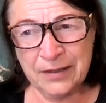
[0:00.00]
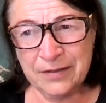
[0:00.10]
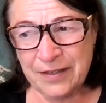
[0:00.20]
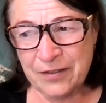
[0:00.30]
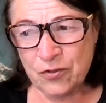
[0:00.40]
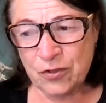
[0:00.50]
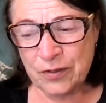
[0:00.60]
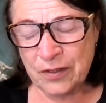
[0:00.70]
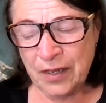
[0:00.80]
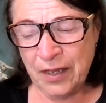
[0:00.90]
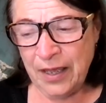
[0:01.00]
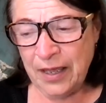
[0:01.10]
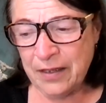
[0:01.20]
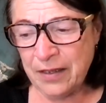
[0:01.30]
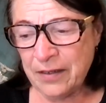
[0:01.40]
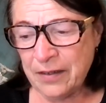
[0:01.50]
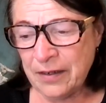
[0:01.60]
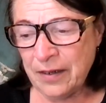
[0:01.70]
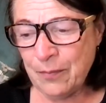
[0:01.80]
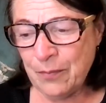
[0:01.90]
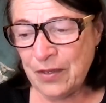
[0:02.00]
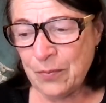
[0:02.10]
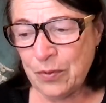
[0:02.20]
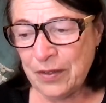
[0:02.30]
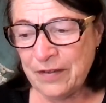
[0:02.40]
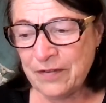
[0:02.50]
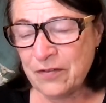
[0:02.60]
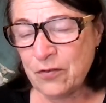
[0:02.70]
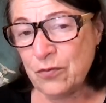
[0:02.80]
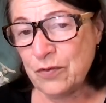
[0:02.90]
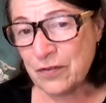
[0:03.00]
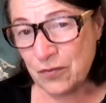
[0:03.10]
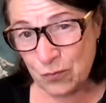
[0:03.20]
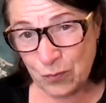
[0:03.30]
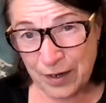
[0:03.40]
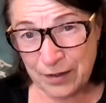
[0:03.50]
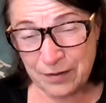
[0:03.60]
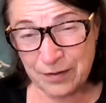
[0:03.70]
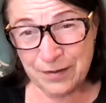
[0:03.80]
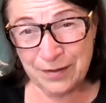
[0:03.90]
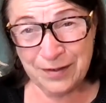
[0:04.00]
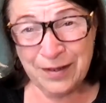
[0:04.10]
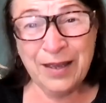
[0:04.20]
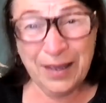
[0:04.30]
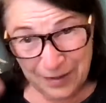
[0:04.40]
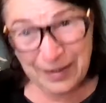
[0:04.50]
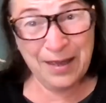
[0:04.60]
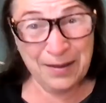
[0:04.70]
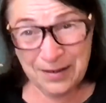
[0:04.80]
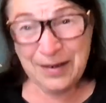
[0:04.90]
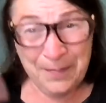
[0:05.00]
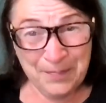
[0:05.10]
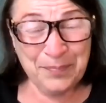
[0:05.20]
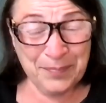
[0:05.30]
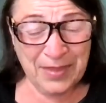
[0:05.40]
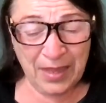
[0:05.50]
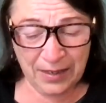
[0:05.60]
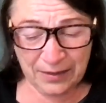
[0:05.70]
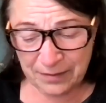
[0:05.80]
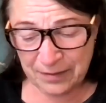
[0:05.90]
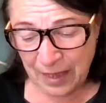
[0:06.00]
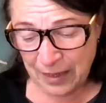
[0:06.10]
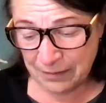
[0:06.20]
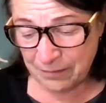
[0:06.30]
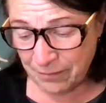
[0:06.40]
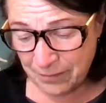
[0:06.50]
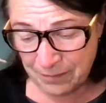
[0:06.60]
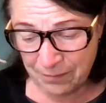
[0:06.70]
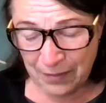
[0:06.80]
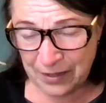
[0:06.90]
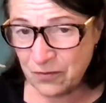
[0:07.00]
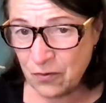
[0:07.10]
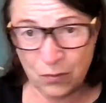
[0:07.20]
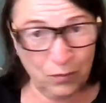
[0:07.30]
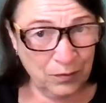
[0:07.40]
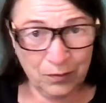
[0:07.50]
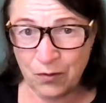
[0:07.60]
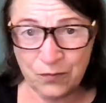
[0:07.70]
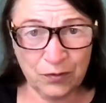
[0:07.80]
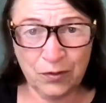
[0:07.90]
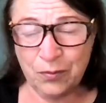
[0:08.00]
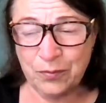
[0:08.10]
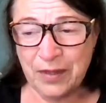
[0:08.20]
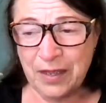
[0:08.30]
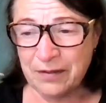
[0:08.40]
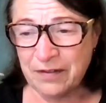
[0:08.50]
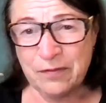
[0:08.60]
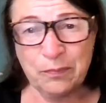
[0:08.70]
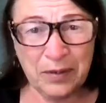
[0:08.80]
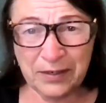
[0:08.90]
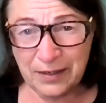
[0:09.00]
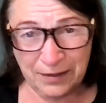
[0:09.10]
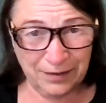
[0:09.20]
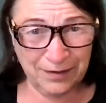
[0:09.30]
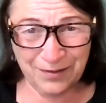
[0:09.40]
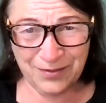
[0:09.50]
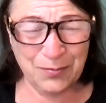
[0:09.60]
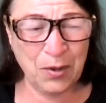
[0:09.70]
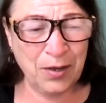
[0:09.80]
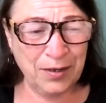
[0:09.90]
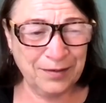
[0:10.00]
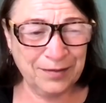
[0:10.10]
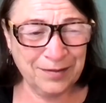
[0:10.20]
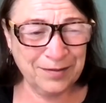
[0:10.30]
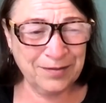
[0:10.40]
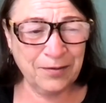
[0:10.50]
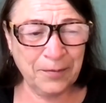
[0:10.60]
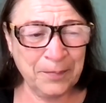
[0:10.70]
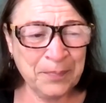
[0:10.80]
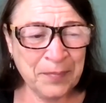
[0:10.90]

tension. It can be a place to distract that that mental overload, that spinning of the mind. So